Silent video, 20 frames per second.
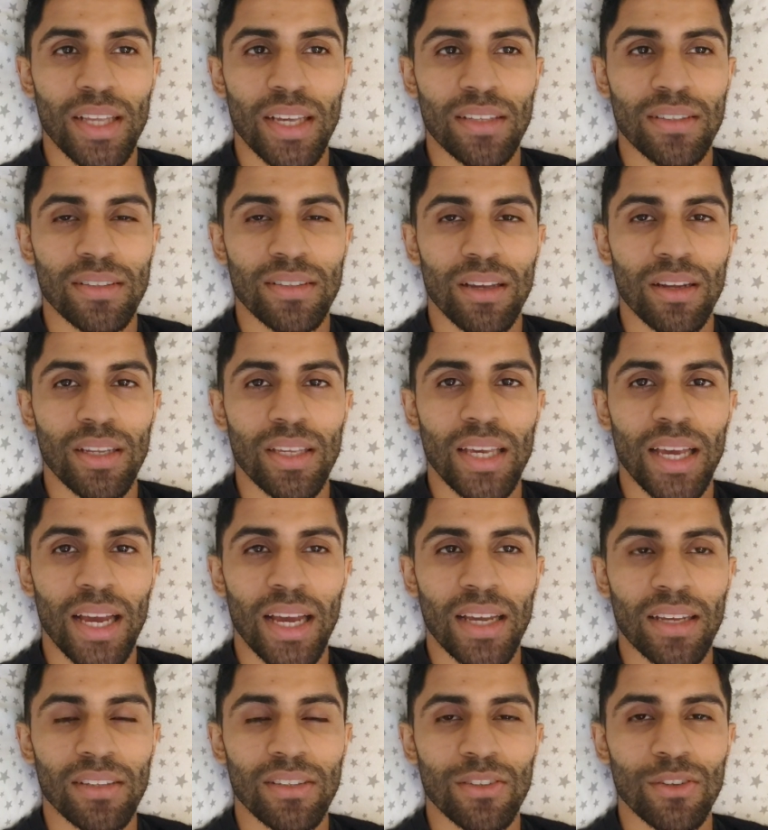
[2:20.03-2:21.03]
that Sonny
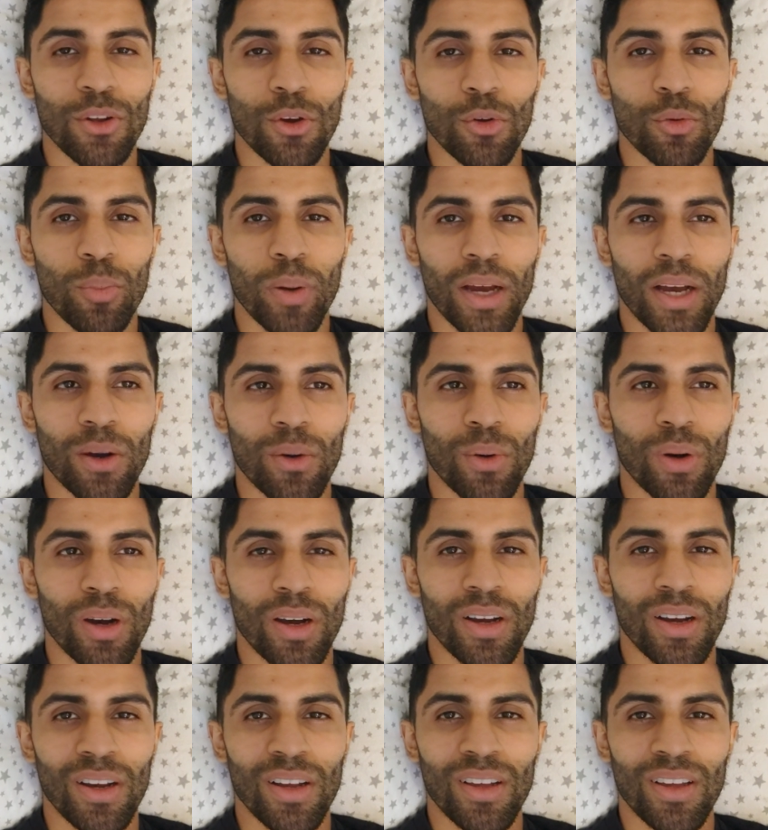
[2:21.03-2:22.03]
has no power.